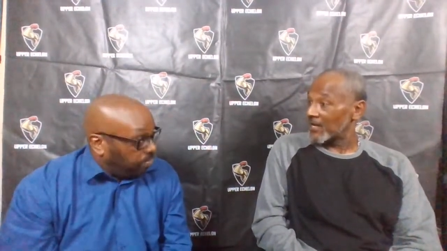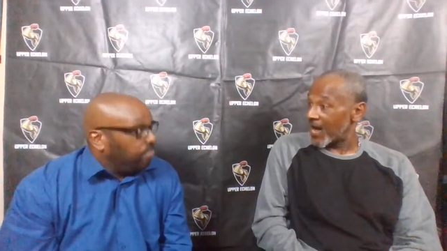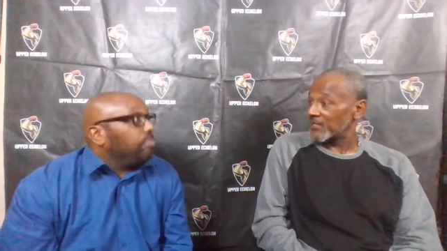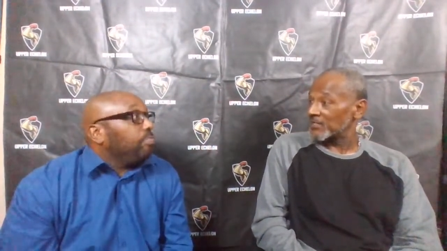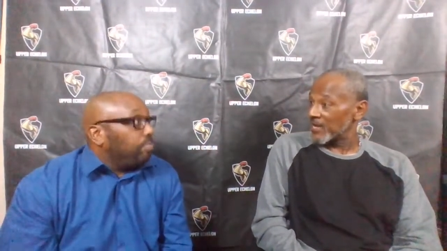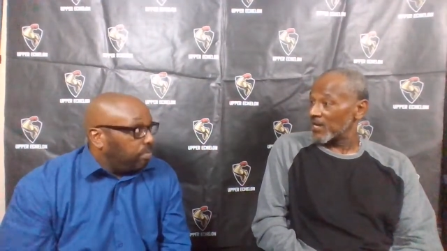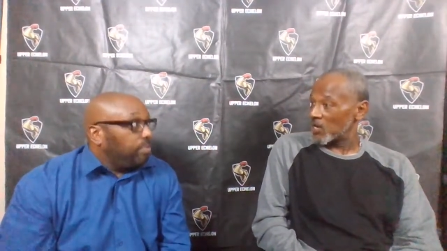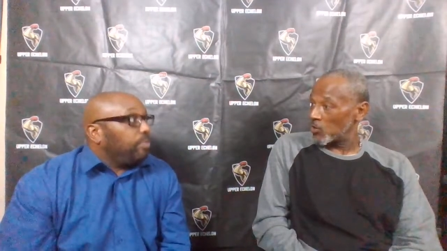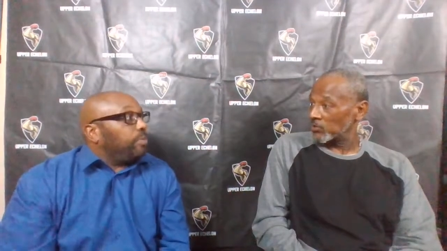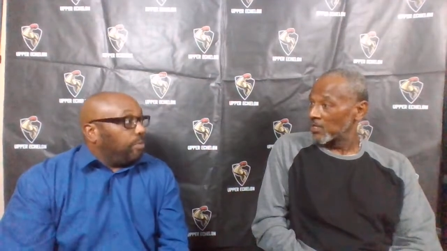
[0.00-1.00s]
Speaker 1: a college head
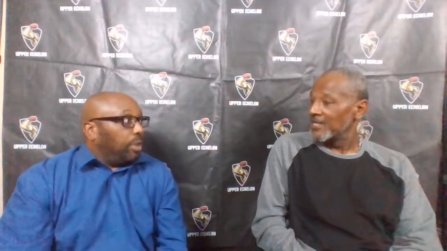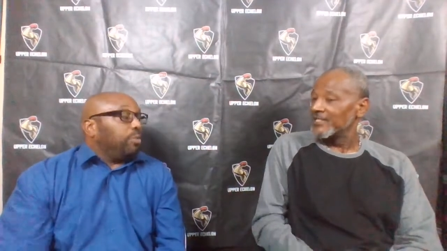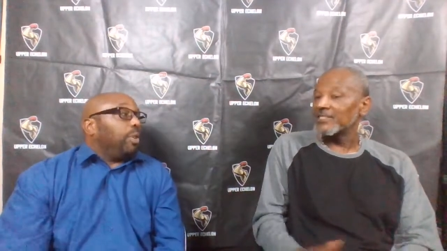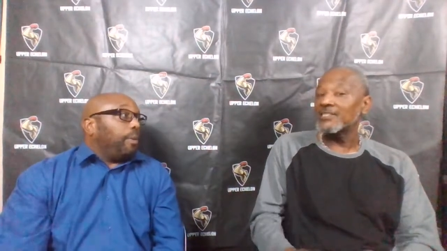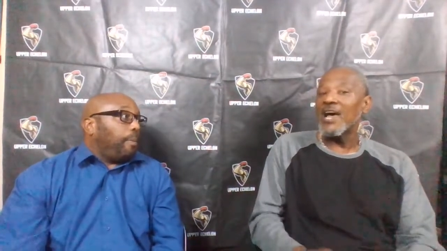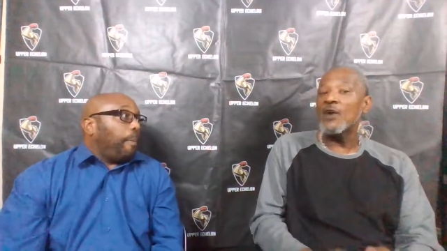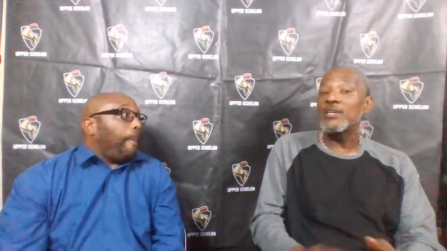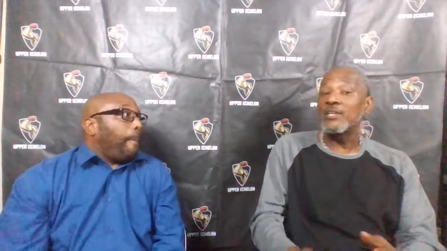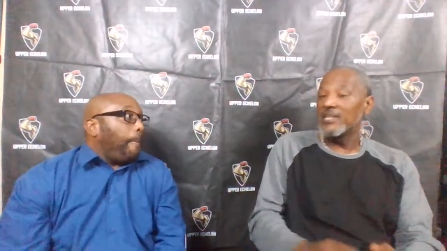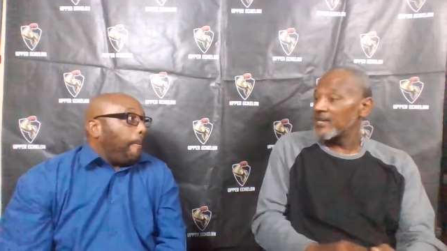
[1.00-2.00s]
coach. This is how
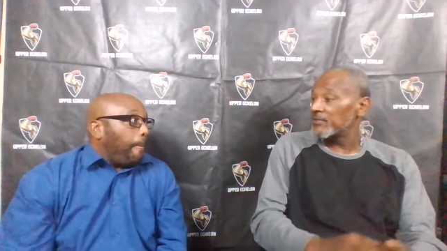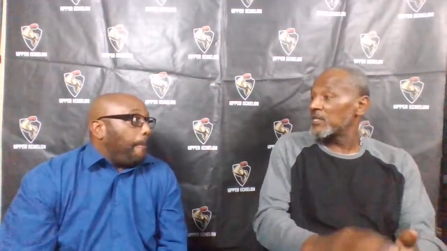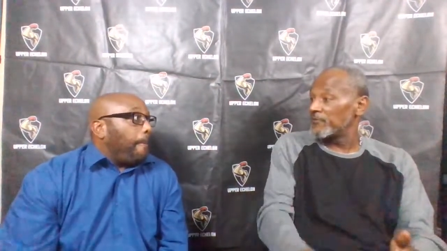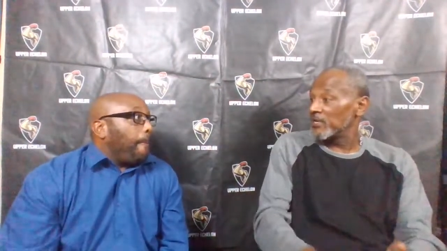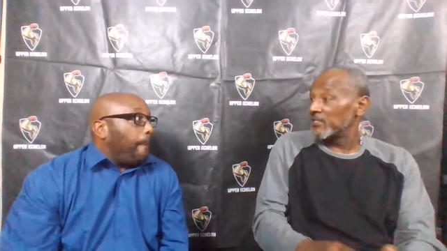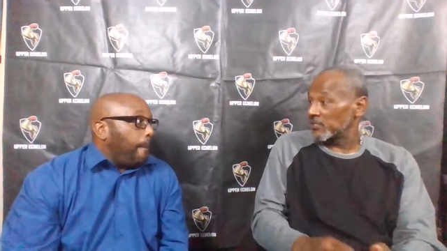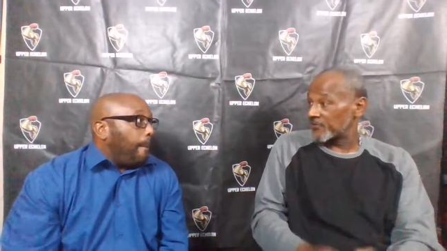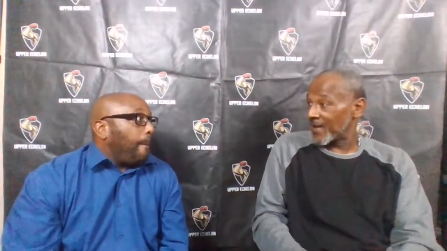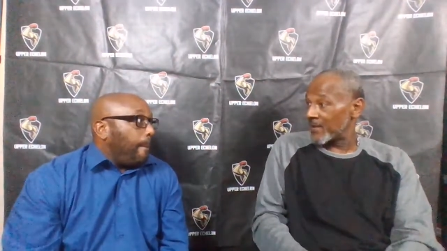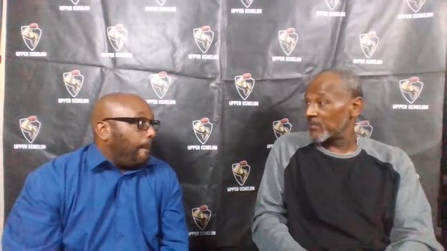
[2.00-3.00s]
he lives, he feeds his
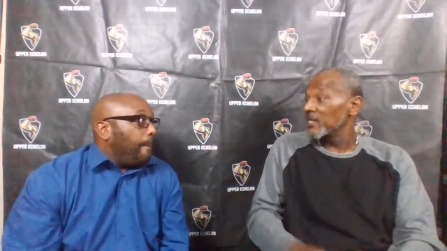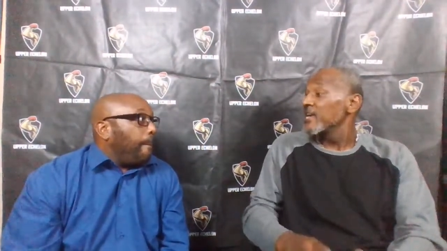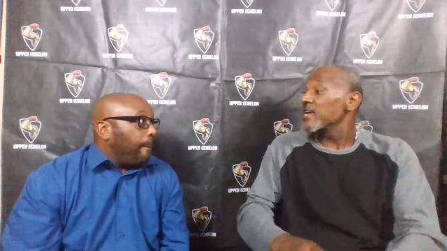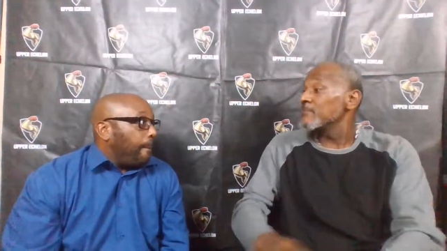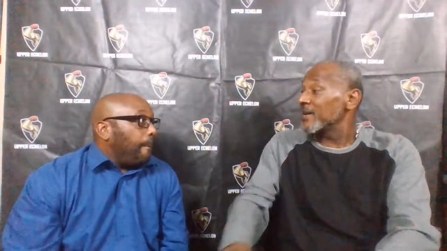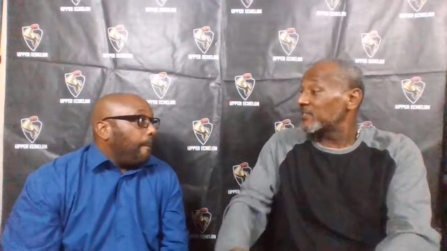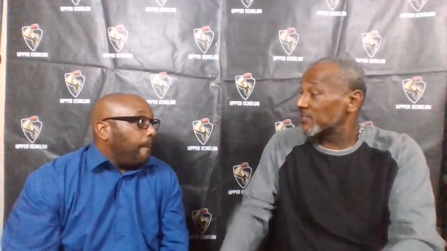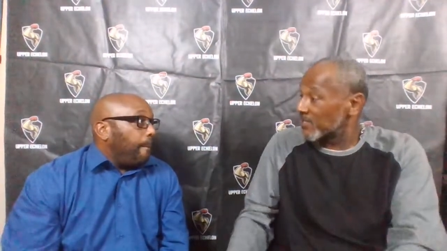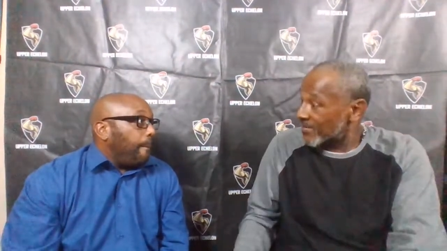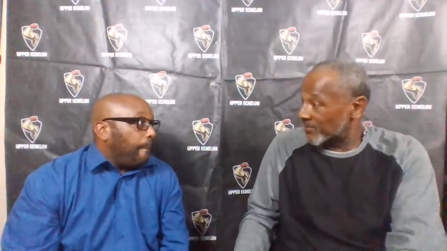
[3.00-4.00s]
family, he makes
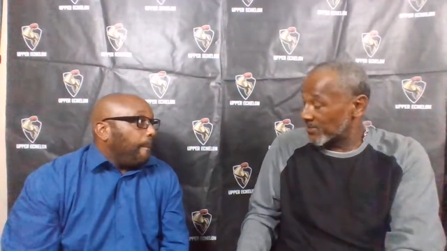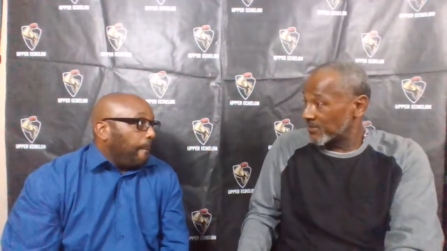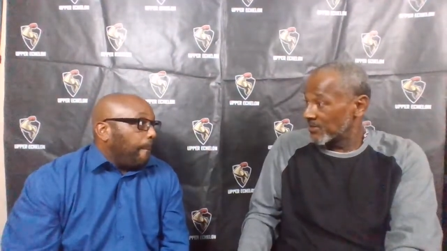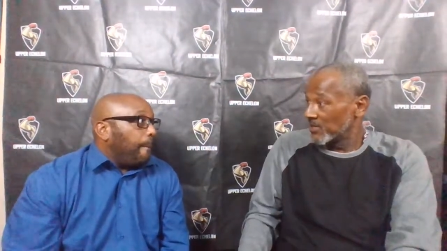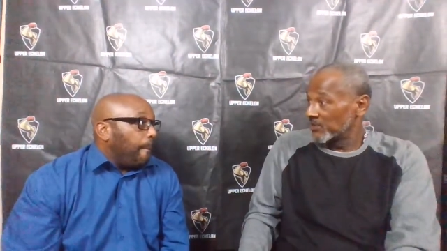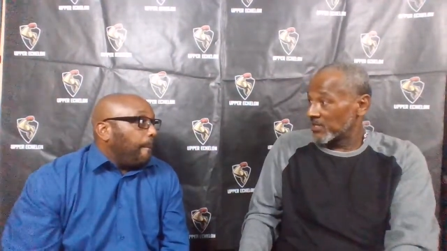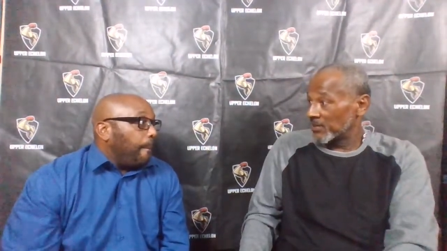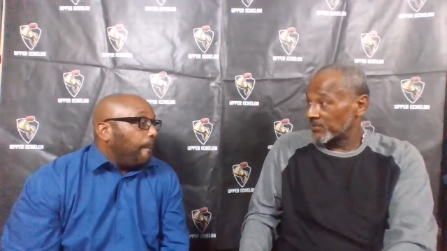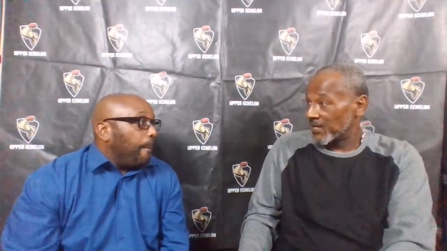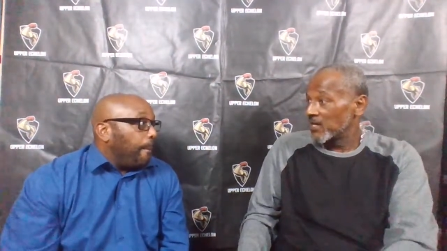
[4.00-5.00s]
his living. Mm-hmm. See
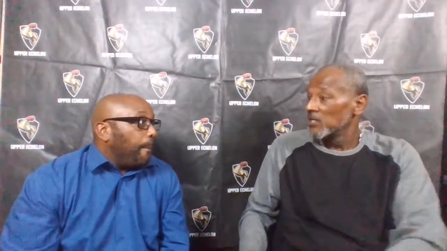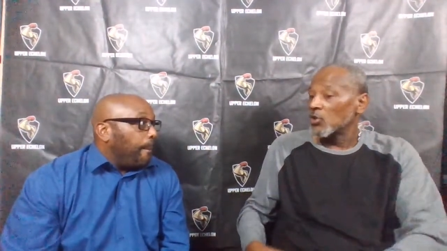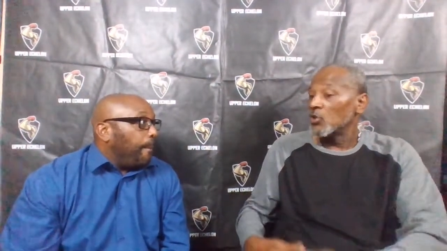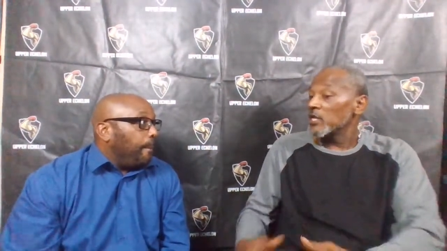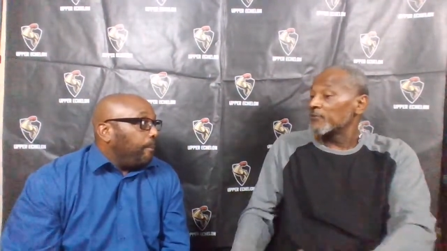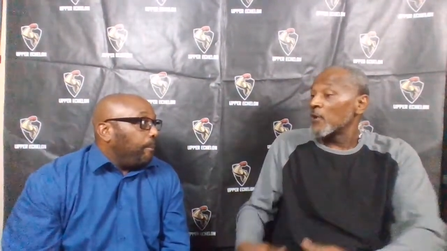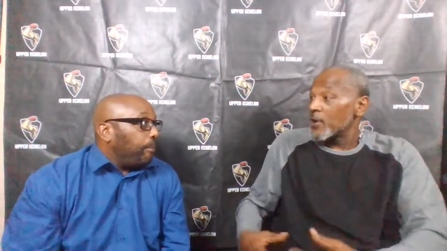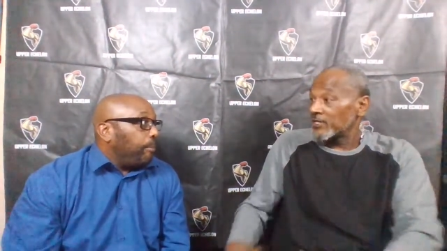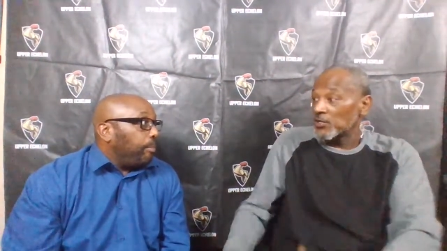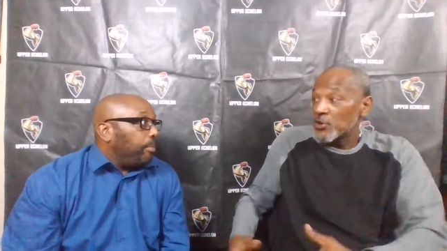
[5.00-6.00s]
what I'm saying? So he's
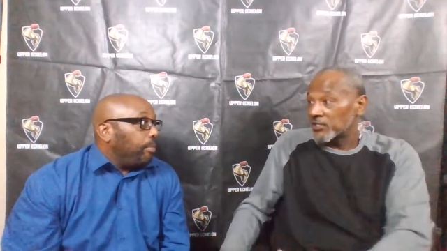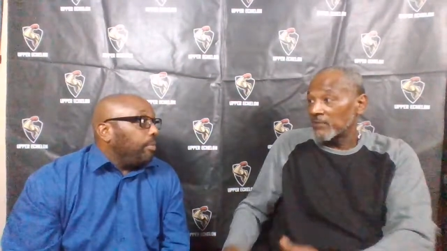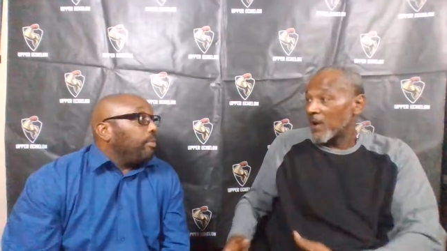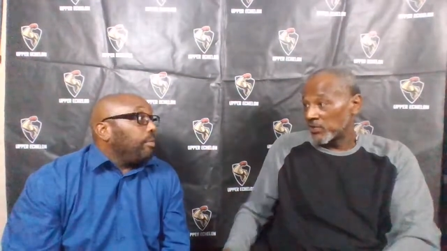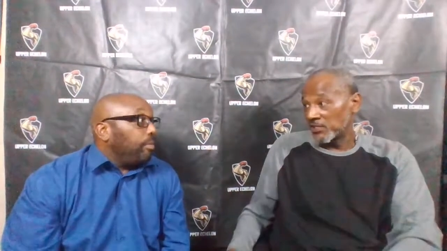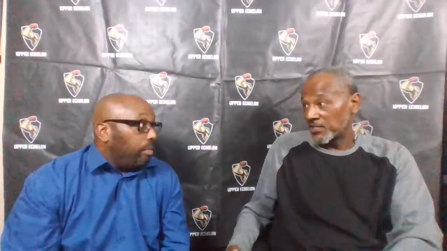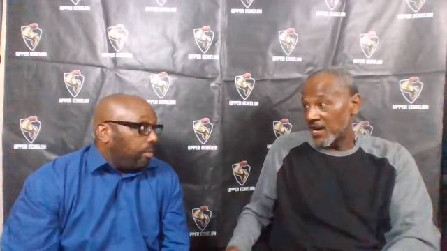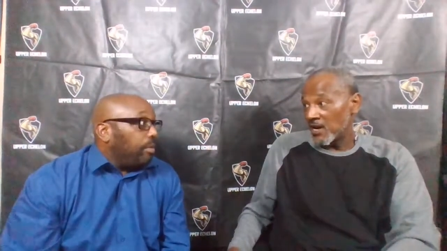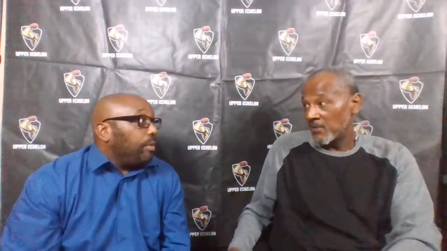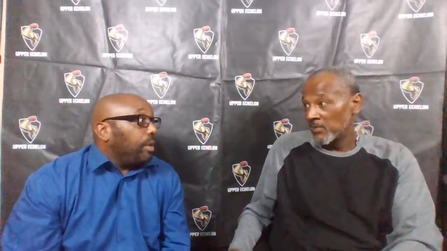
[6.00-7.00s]
very serious about his
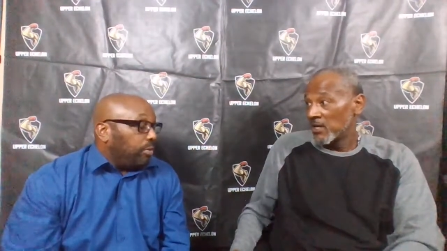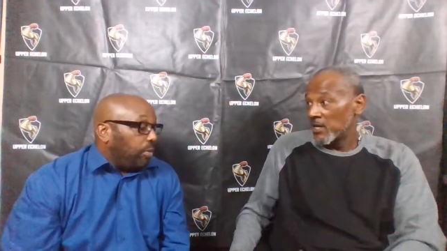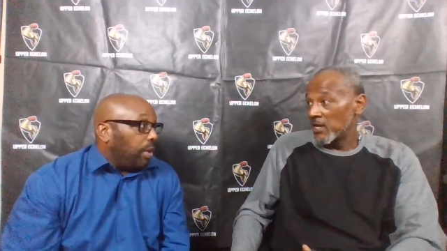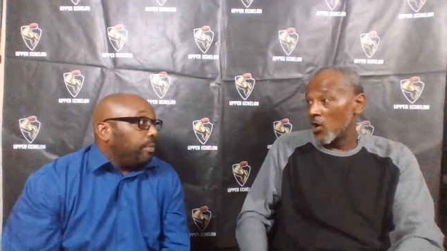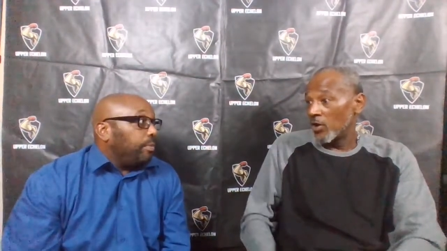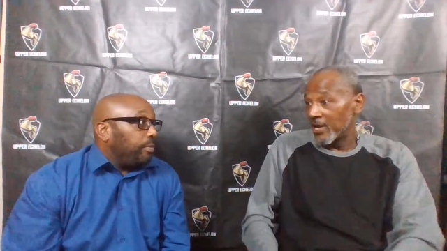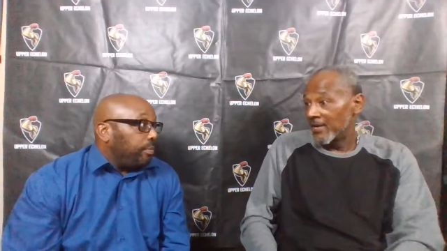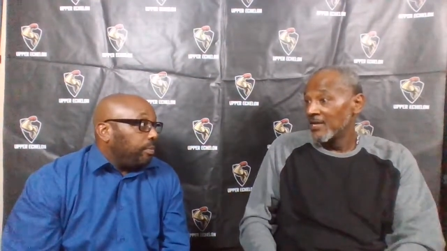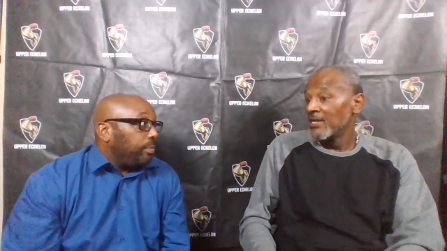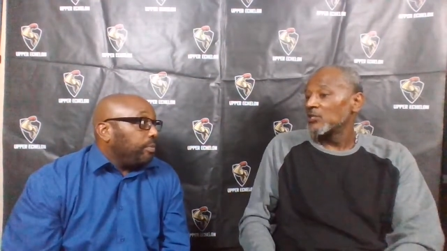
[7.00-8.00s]
job right. and all that.